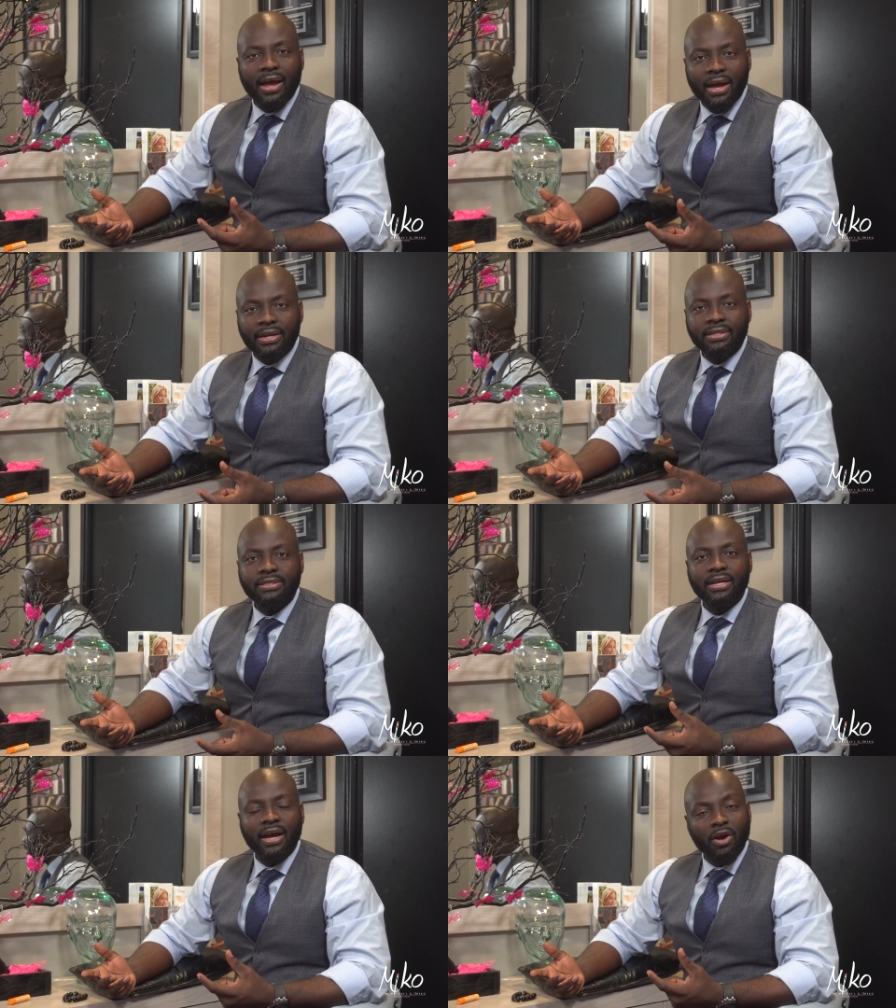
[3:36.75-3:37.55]

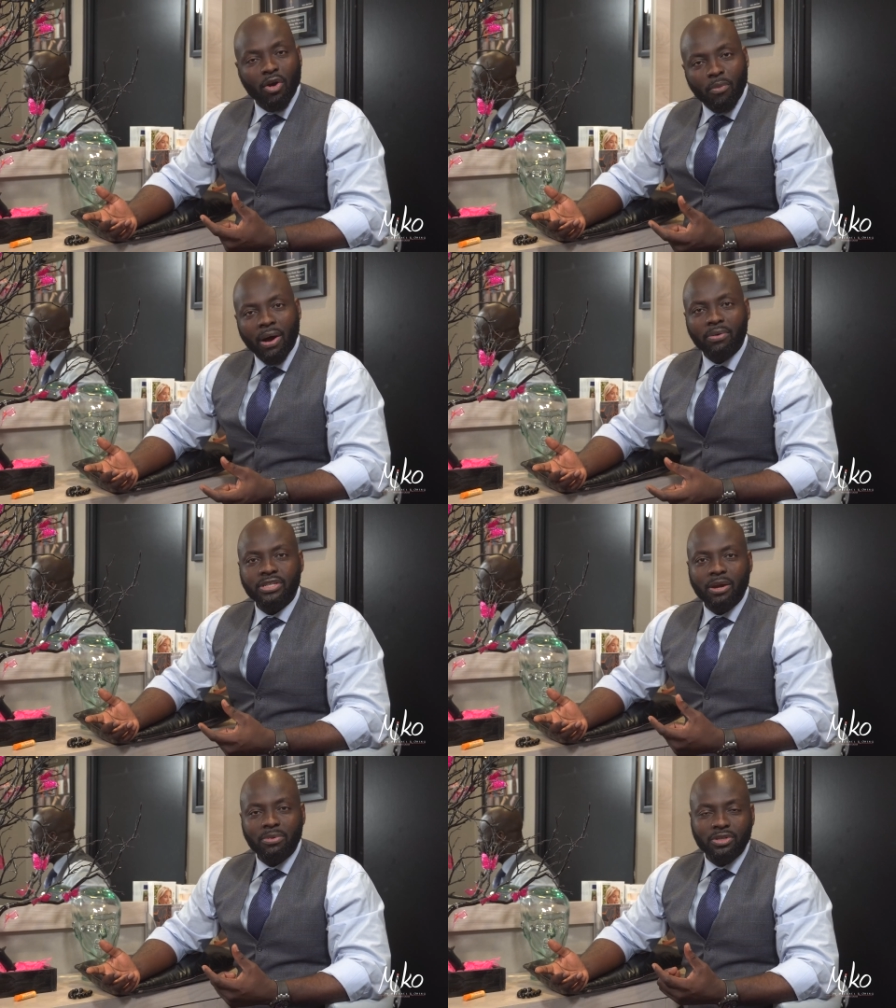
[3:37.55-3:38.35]
And I hope I
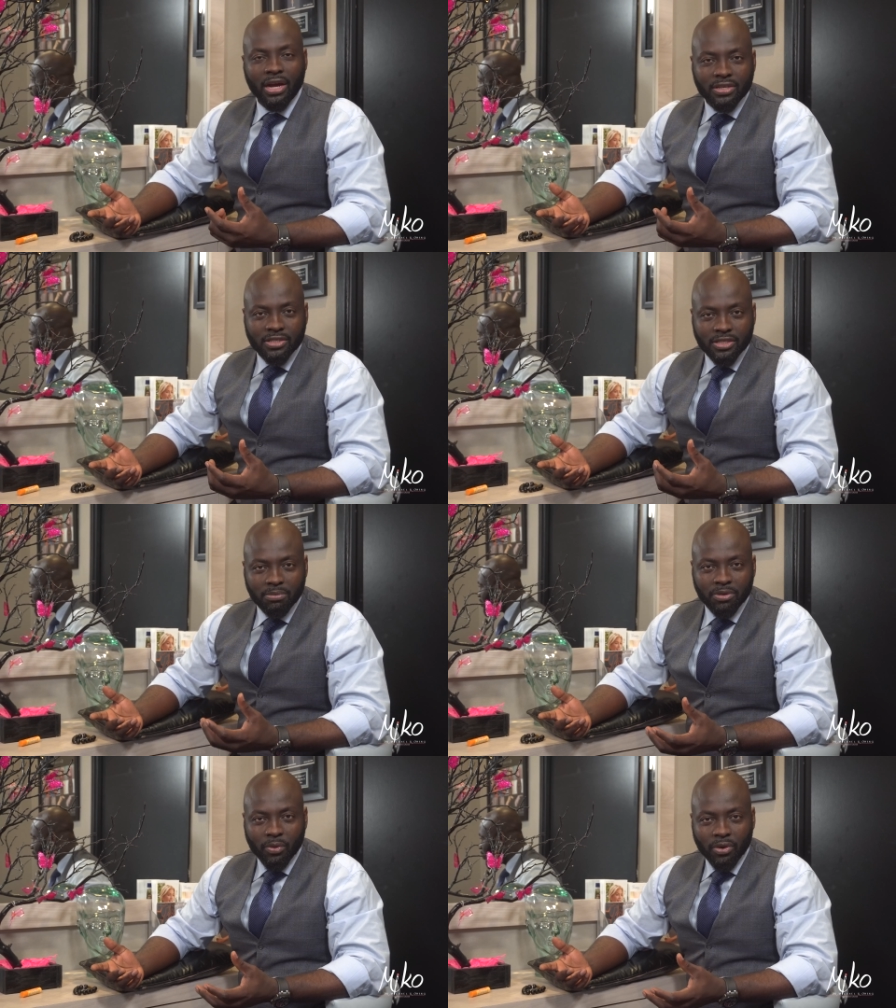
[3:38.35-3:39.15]
was able to answer
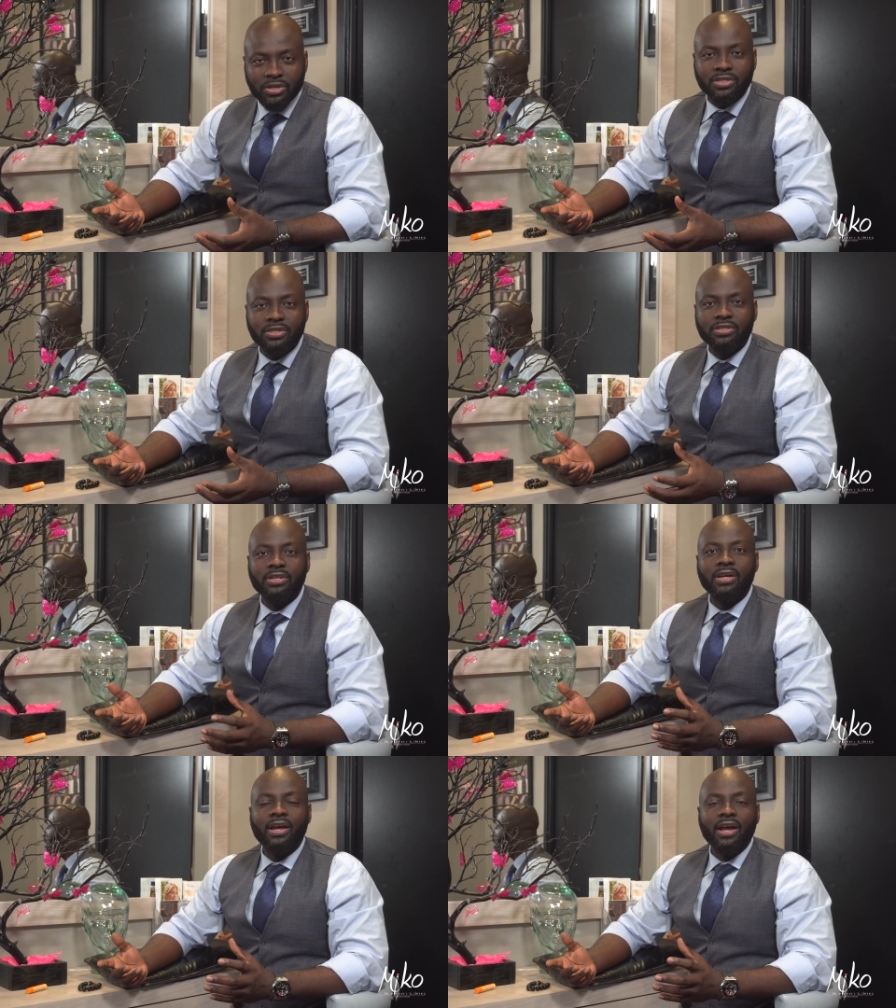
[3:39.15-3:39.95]
some of the
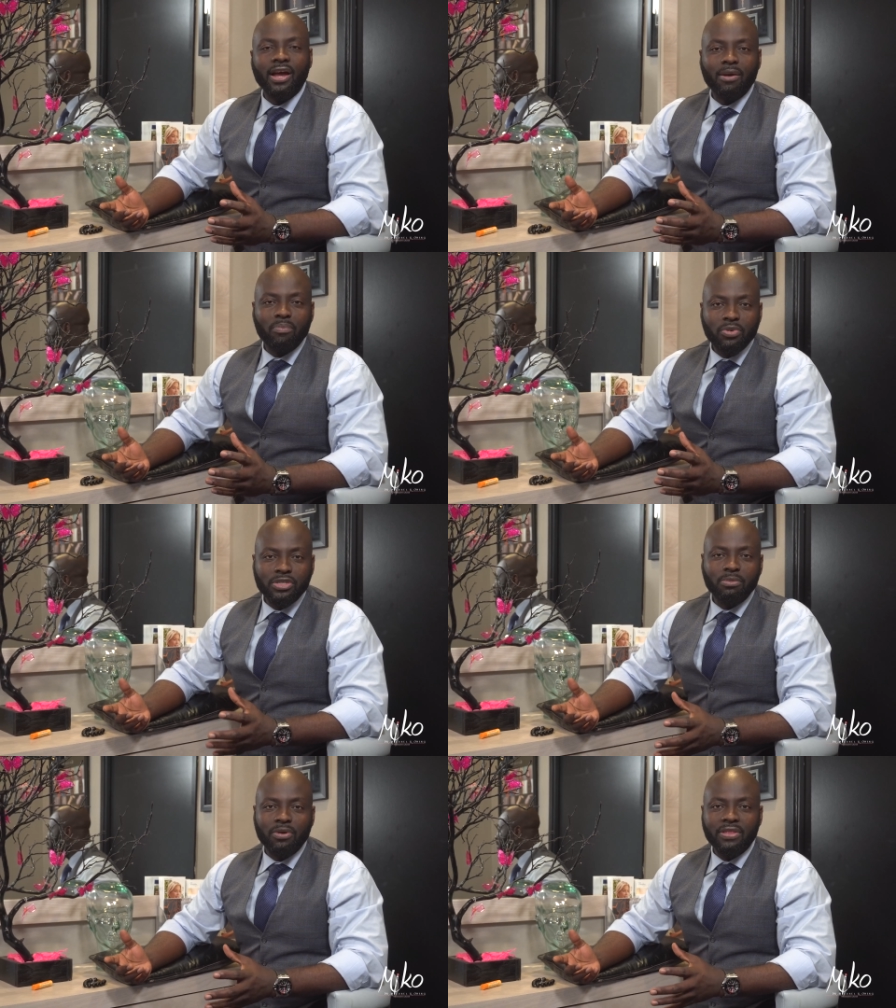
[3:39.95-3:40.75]
questions and put
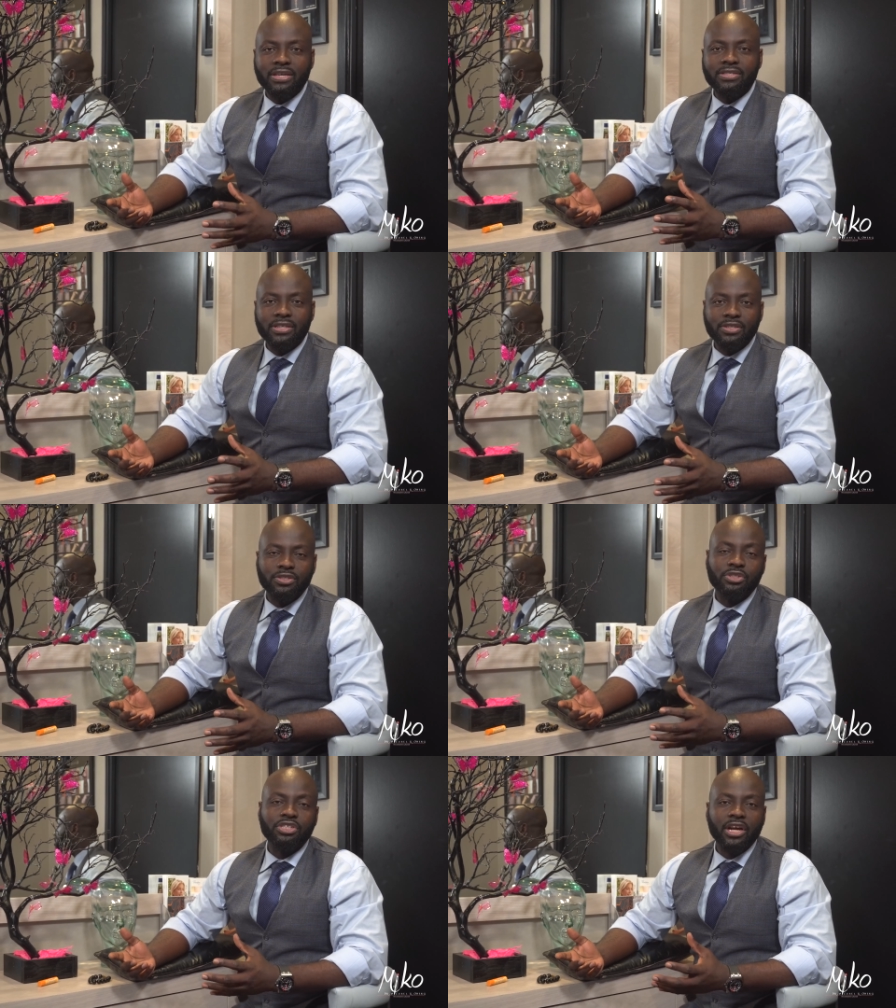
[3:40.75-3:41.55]
some of these
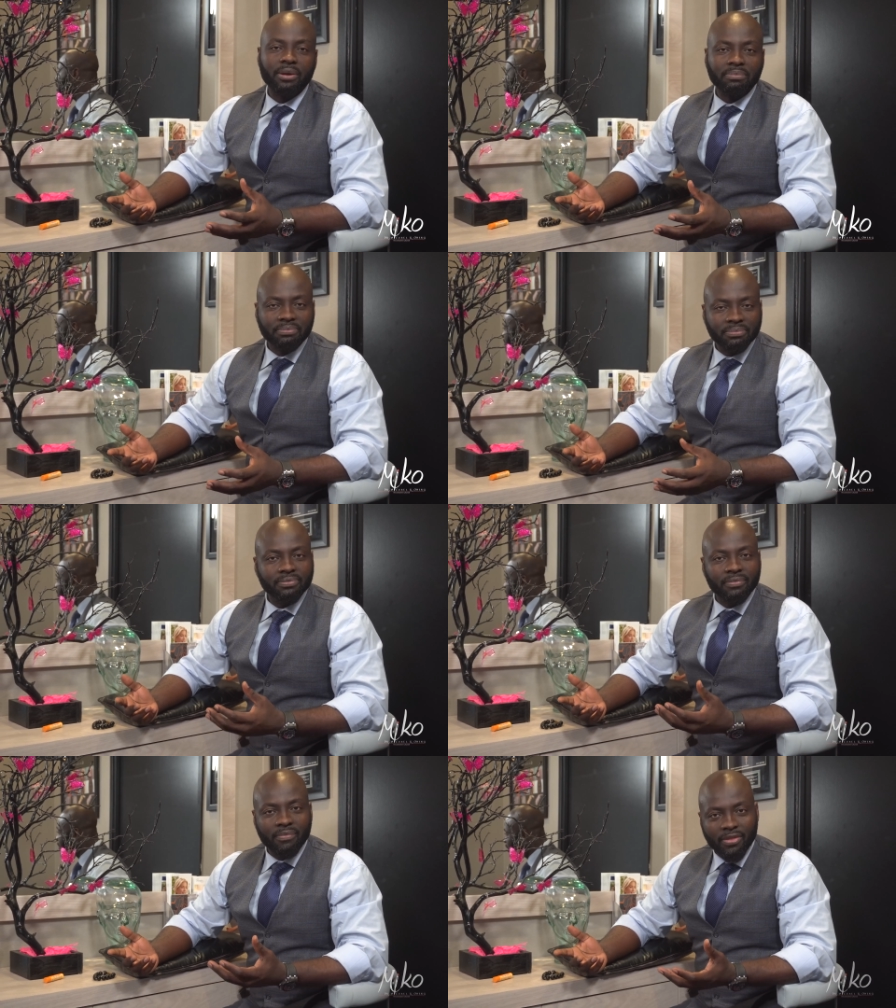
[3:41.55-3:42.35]
things to shame.
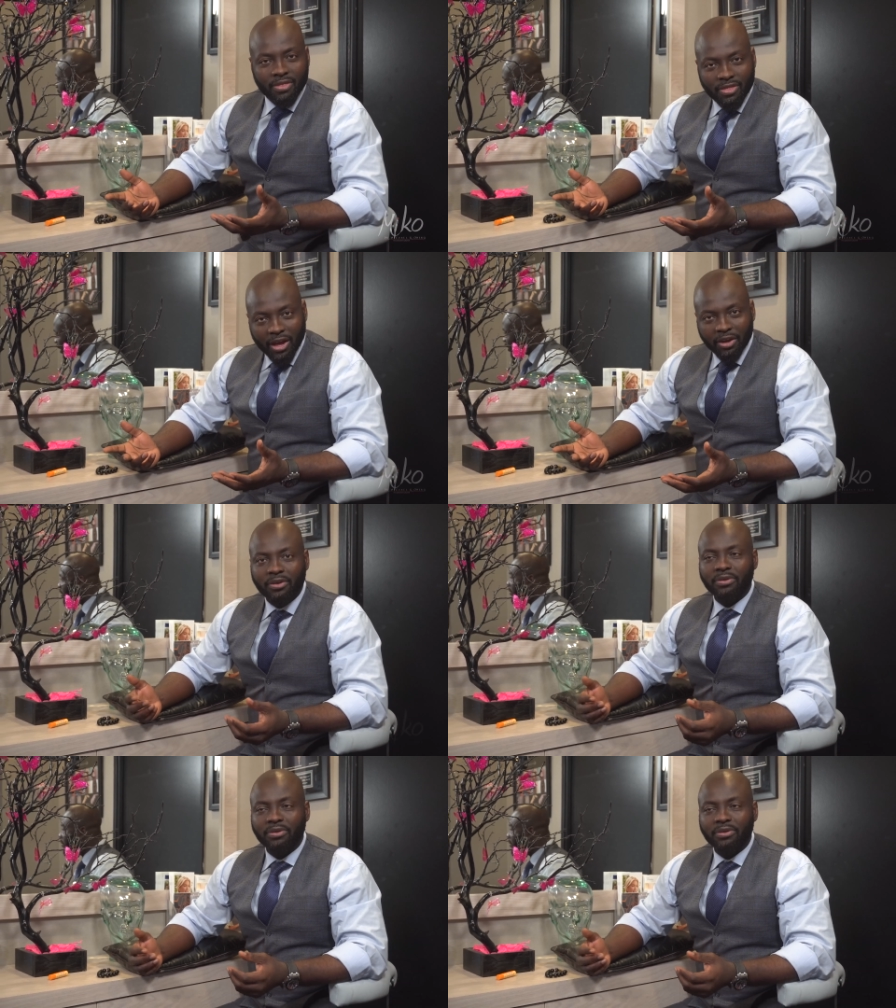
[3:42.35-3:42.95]
Thank